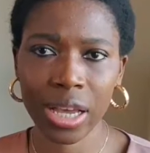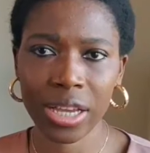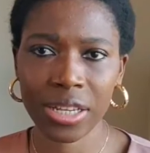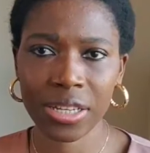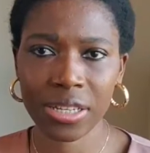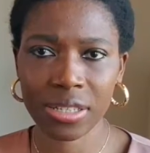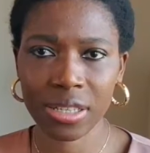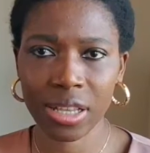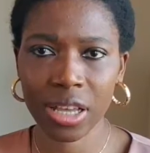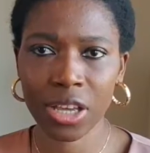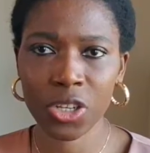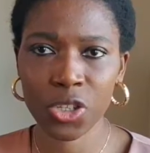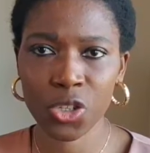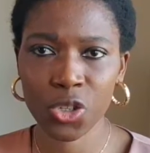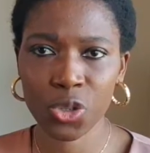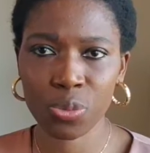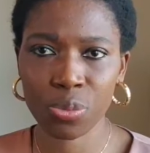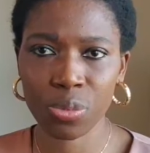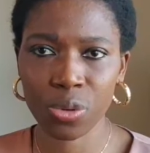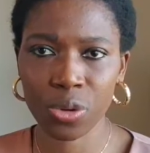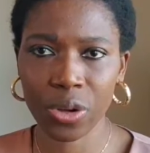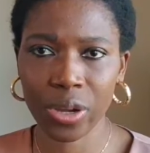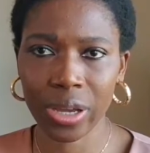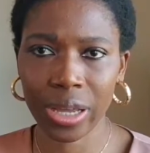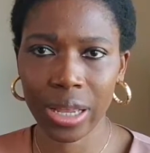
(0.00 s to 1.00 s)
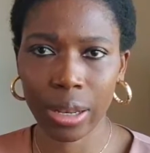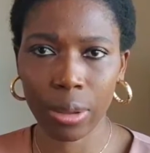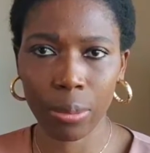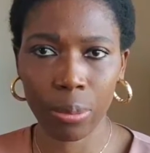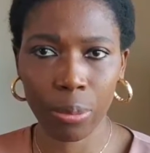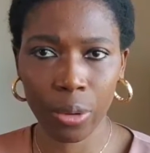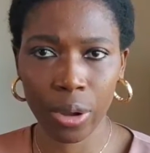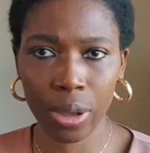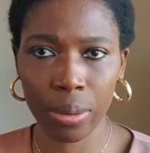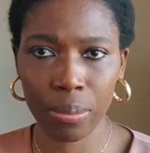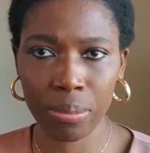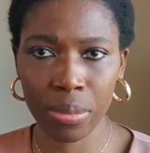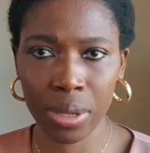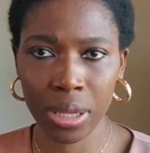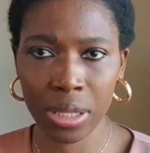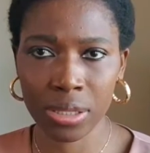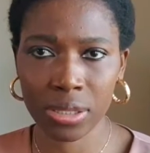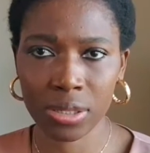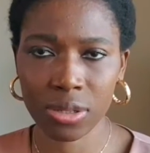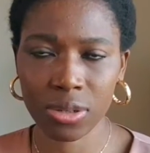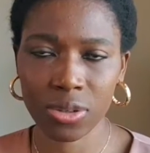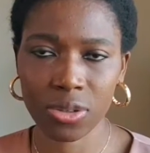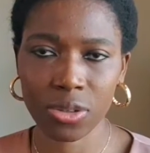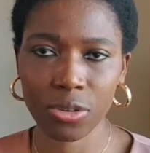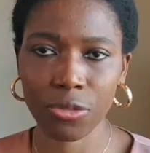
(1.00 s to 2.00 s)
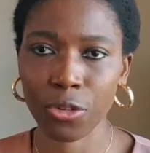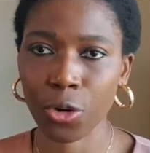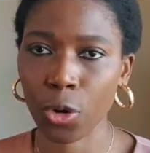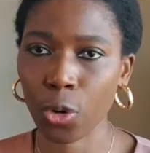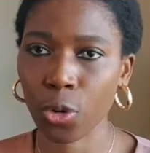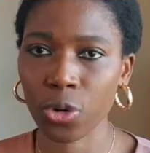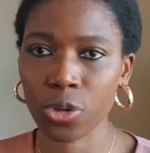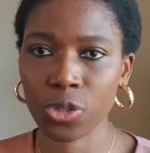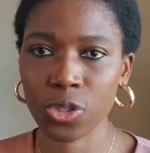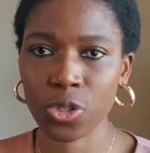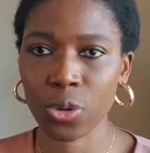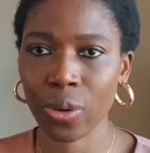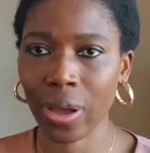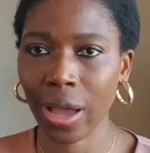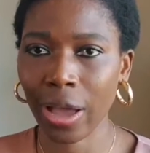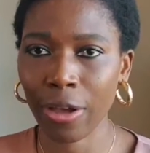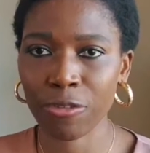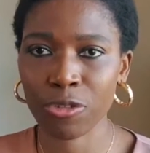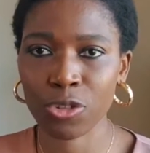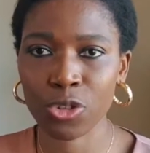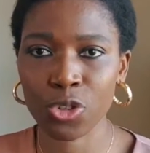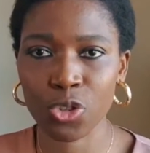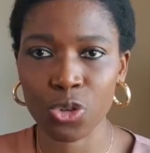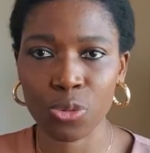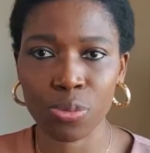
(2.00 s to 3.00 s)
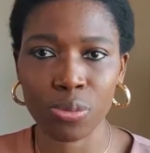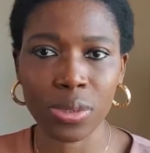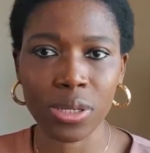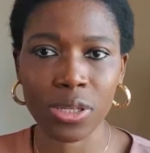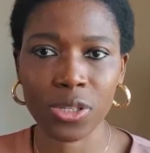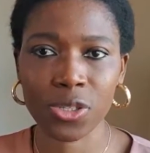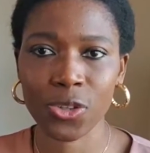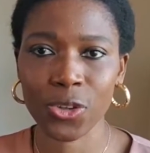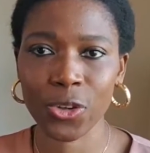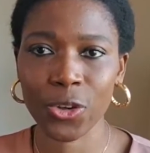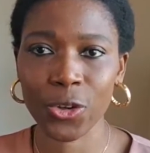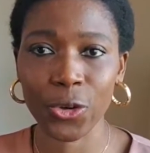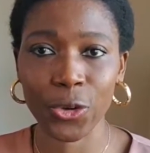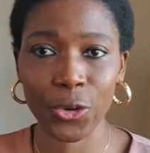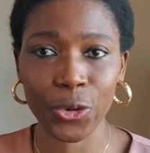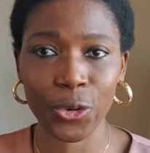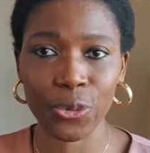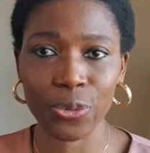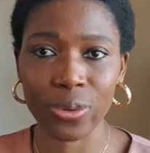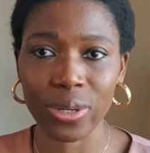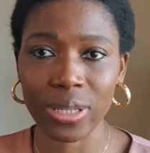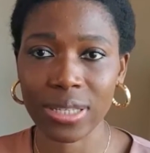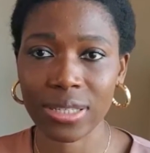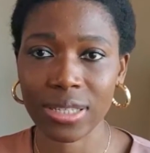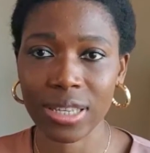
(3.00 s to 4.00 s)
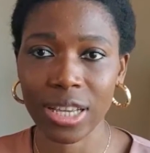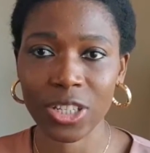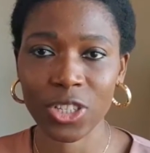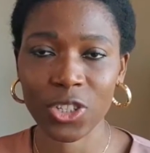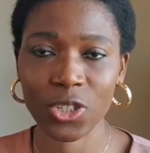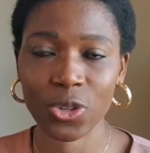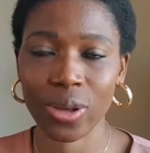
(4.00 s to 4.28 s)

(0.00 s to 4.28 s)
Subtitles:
I decided to book an appointment because, of course, you have to do Mr. Google research.